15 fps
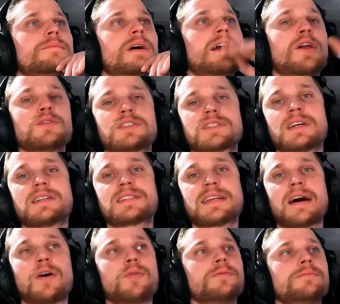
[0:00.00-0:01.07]
I know it's going to
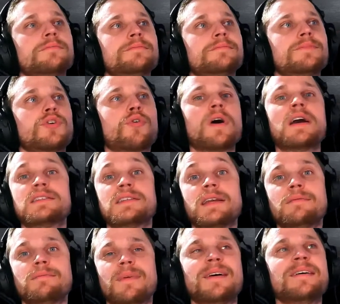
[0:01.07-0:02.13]
sound
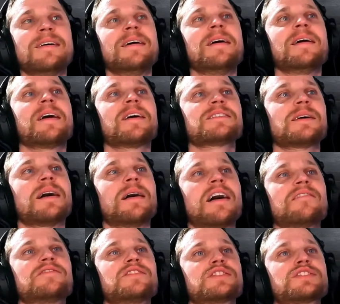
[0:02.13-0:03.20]
crazy because
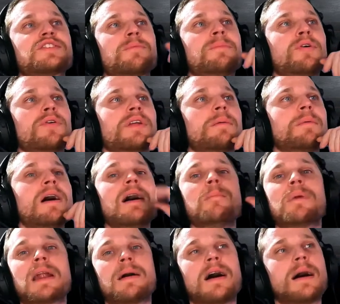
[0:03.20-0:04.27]
I've just started building up, but I'm